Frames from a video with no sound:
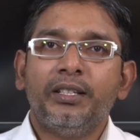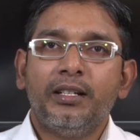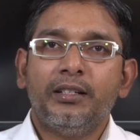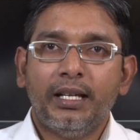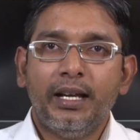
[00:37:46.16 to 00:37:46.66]
of
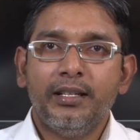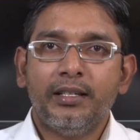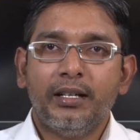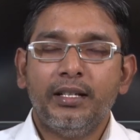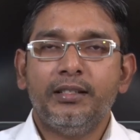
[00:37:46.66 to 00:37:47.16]

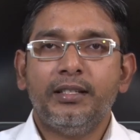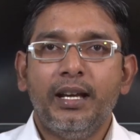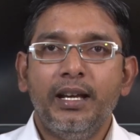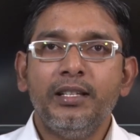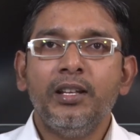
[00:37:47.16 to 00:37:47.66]
size certain
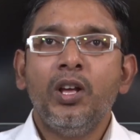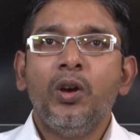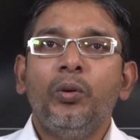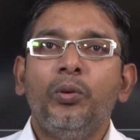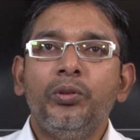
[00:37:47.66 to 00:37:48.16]
size
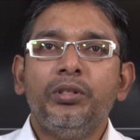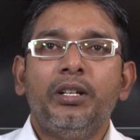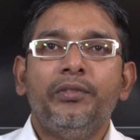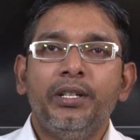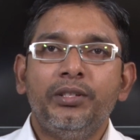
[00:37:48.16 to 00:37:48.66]
whose
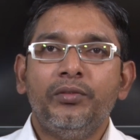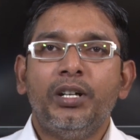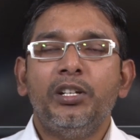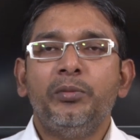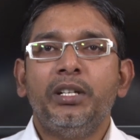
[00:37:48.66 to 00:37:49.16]
surface to
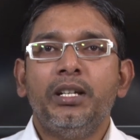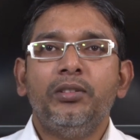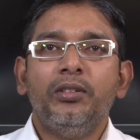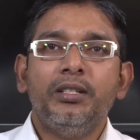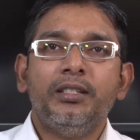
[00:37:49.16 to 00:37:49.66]
volume
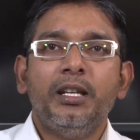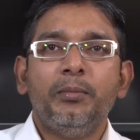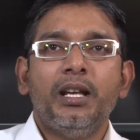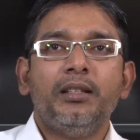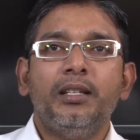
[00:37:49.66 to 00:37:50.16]
ratio is
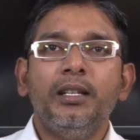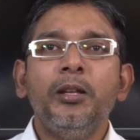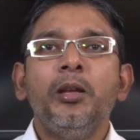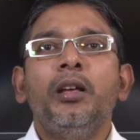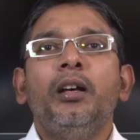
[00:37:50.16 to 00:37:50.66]
same as the